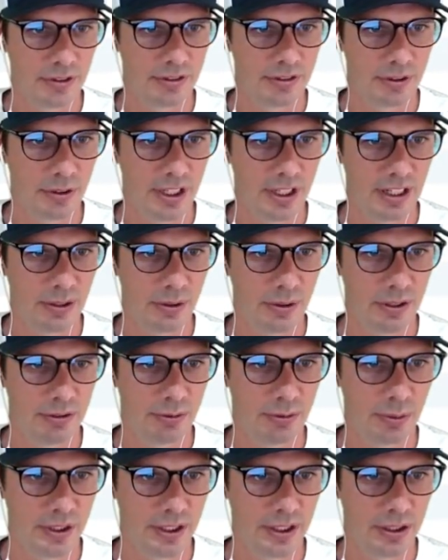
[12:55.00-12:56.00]
So now
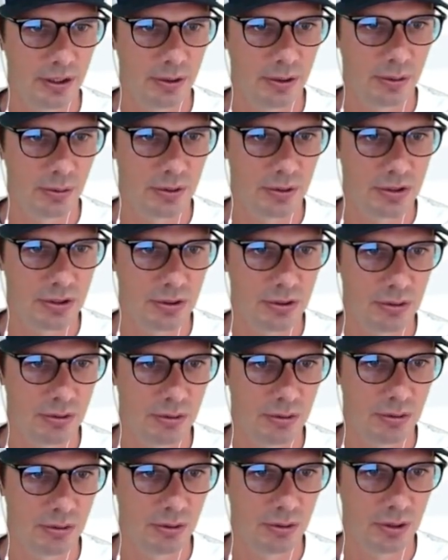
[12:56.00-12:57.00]
if we go
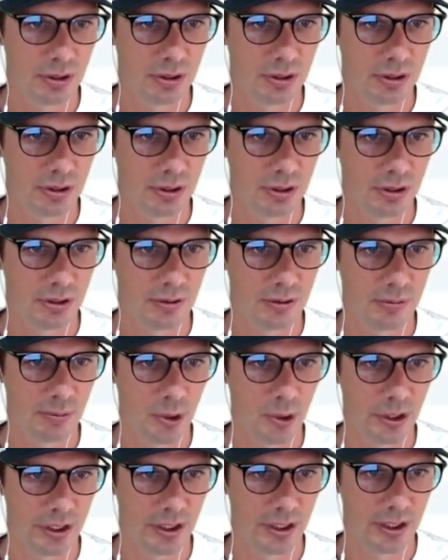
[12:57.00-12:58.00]
to
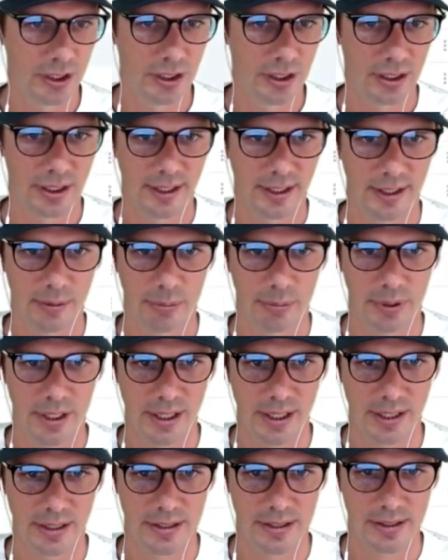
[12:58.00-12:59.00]
marketing
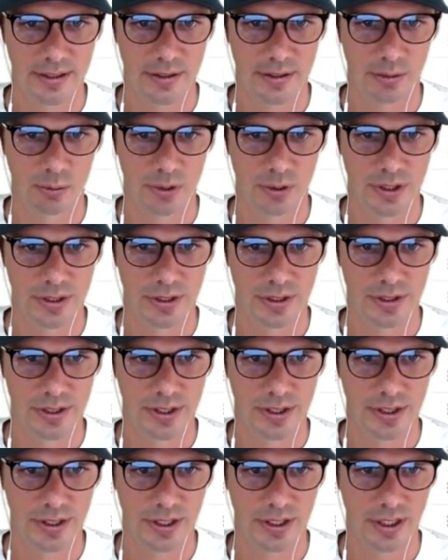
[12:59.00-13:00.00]
campaigns, we
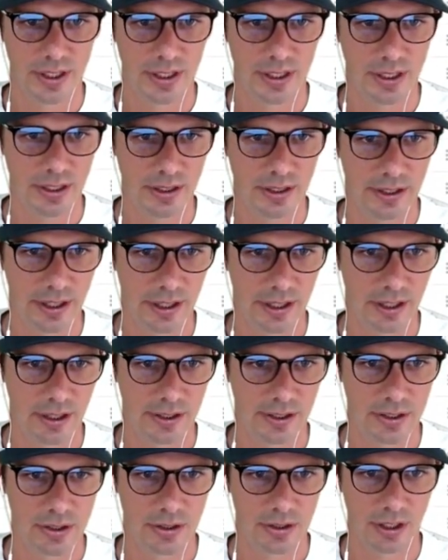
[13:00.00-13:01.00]
should see that
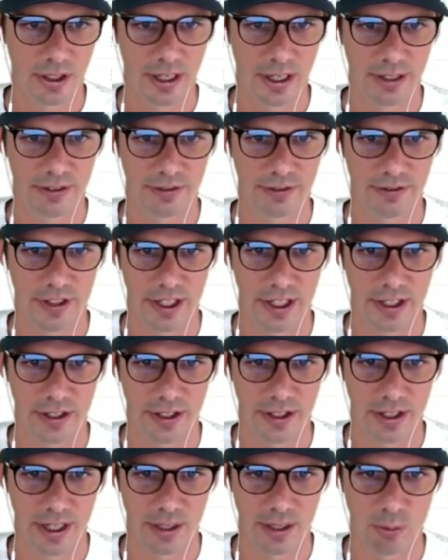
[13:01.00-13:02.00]
our trigger has
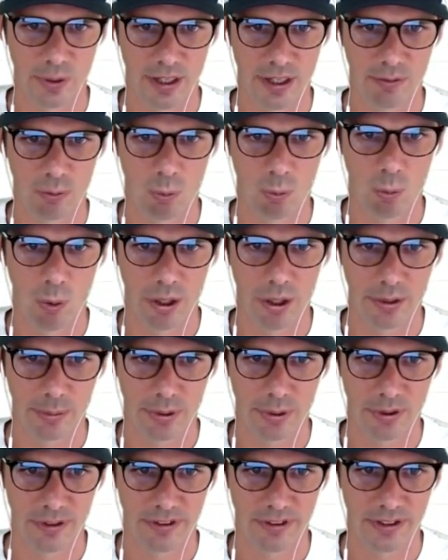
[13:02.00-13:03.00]
fired and we have
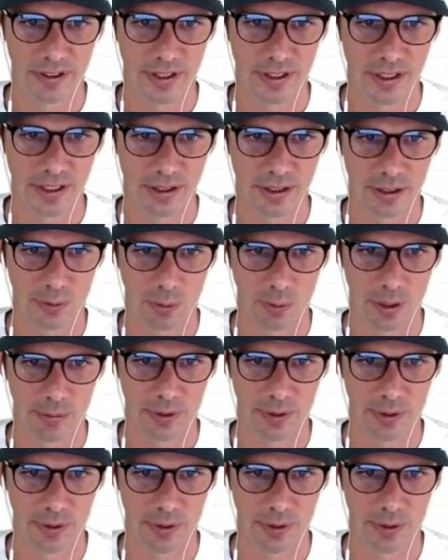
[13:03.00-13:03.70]
one person in our